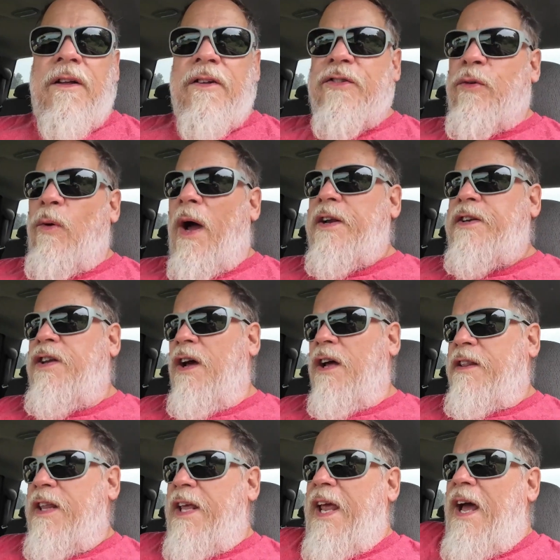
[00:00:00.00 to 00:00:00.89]
So I
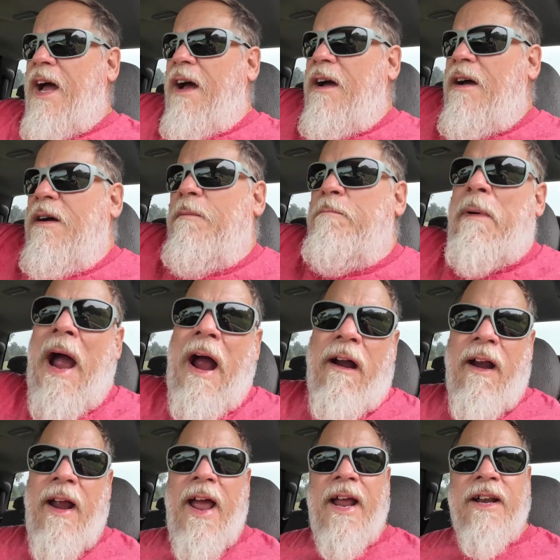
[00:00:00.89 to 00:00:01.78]
took the
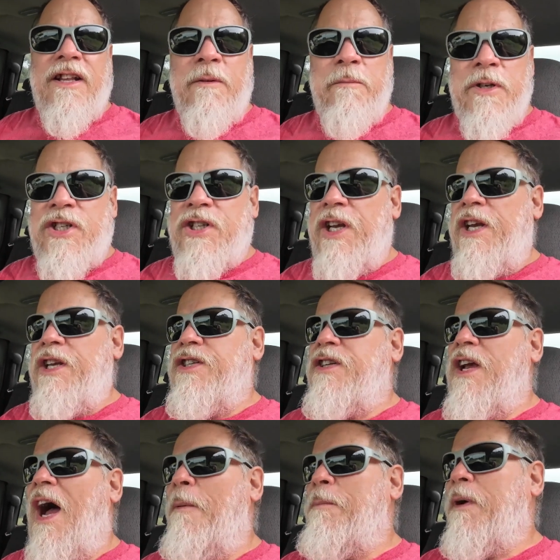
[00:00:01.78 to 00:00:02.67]
power head to the machine
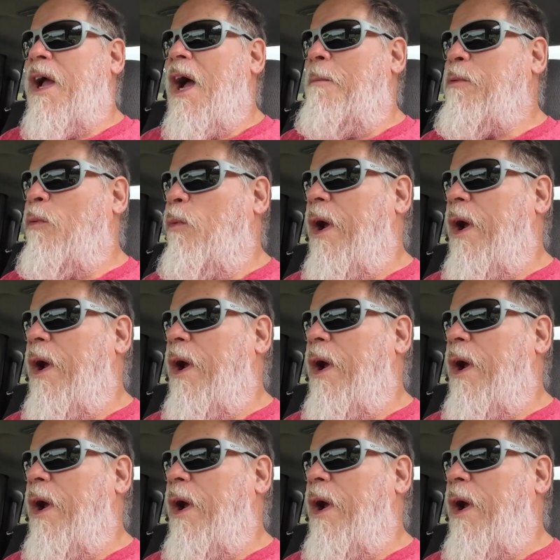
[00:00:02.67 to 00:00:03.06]
shop a couple